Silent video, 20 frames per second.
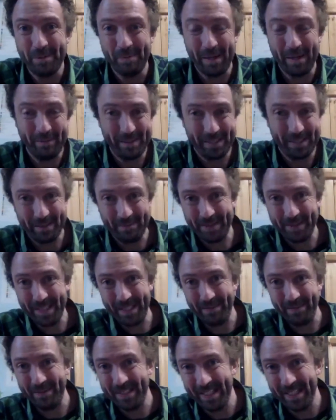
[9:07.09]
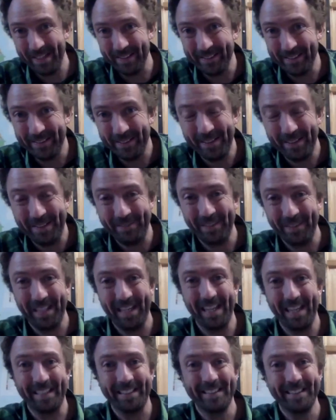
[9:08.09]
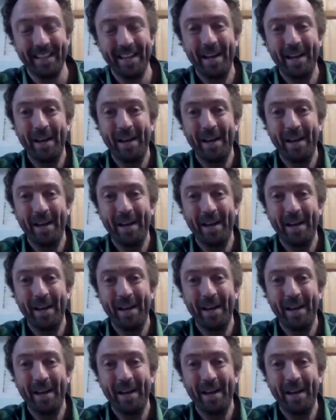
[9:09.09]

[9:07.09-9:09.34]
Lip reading: maybe some seams down the side of your legs.